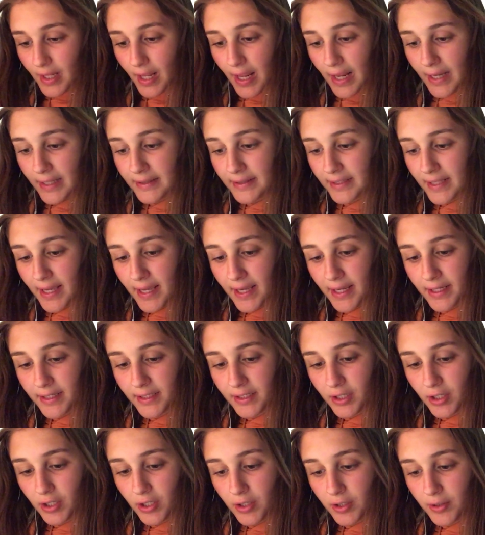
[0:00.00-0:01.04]
and
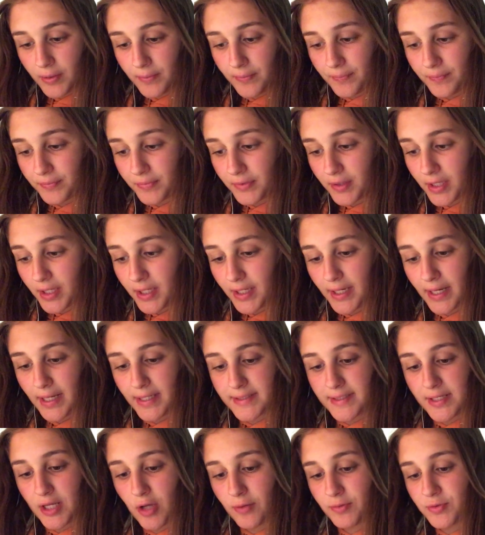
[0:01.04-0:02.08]
that it
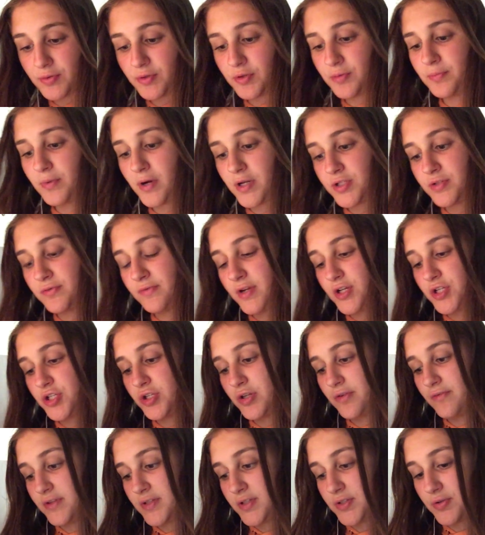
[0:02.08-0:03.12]
has helped with the
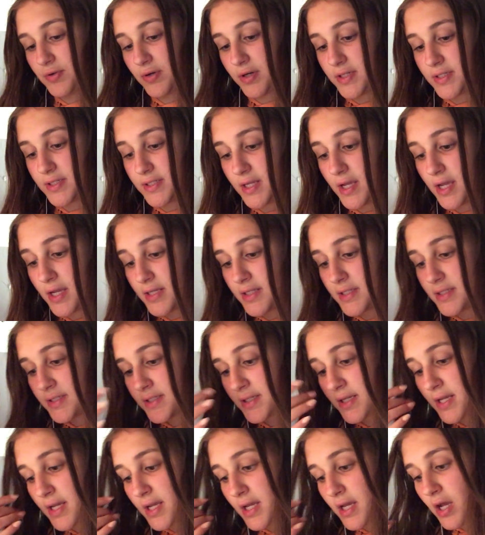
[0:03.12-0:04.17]
preservation of historic
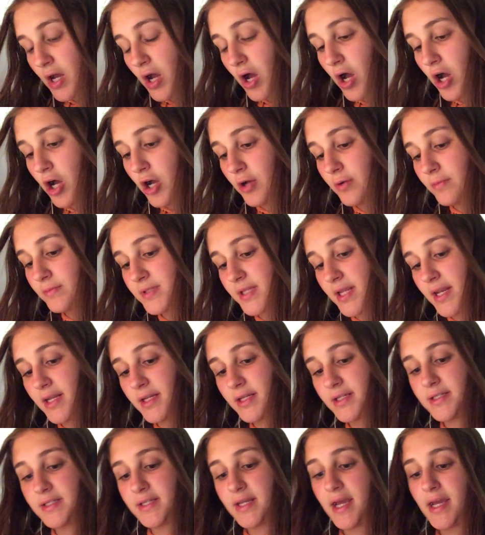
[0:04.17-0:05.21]
sites,
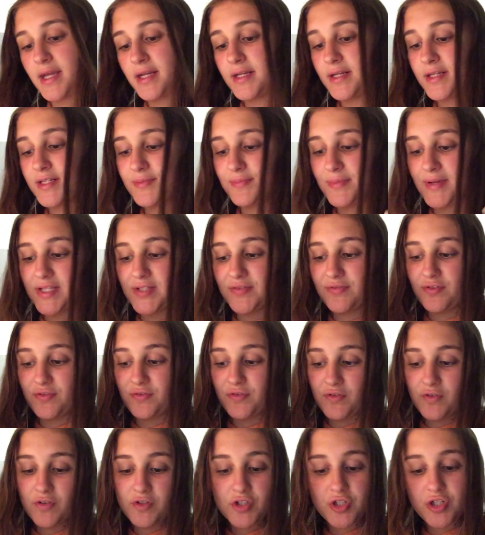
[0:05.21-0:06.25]
setting aside a space for
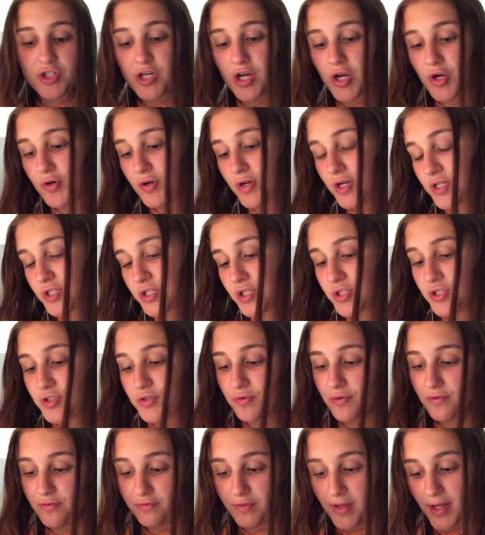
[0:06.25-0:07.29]
future generations
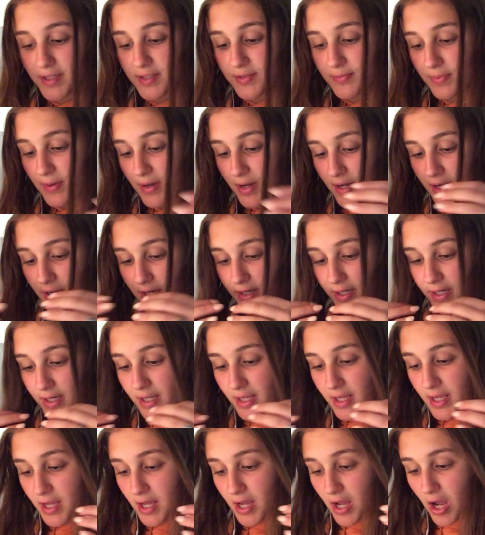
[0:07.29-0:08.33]
to reflect upon,
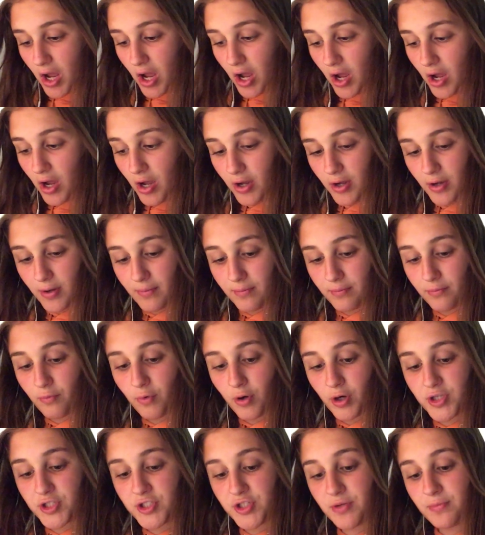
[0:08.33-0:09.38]

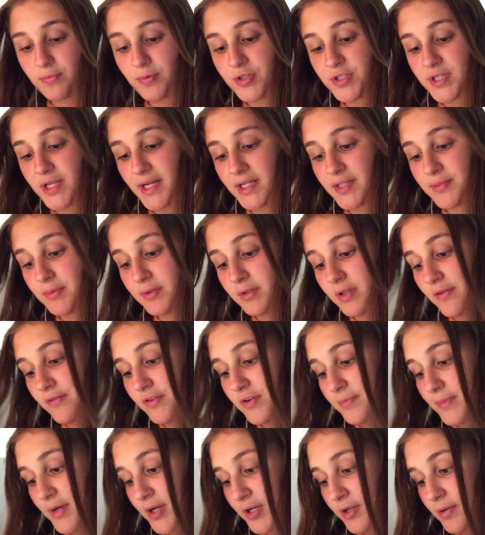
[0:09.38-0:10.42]
works to protect beloved
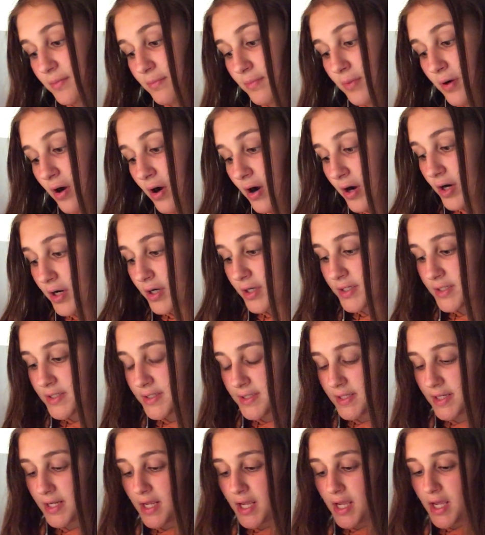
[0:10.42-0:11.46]
American
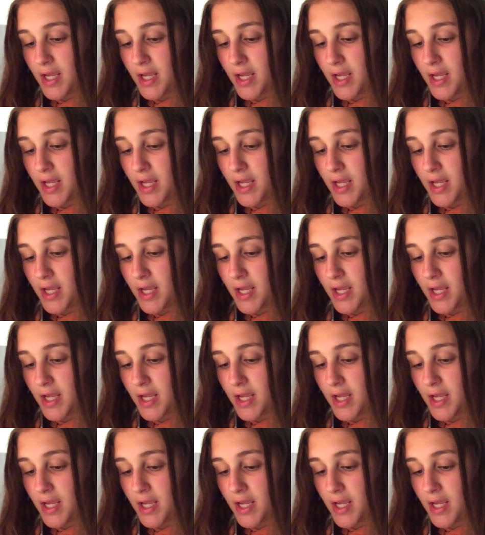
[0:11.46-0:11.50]
parks.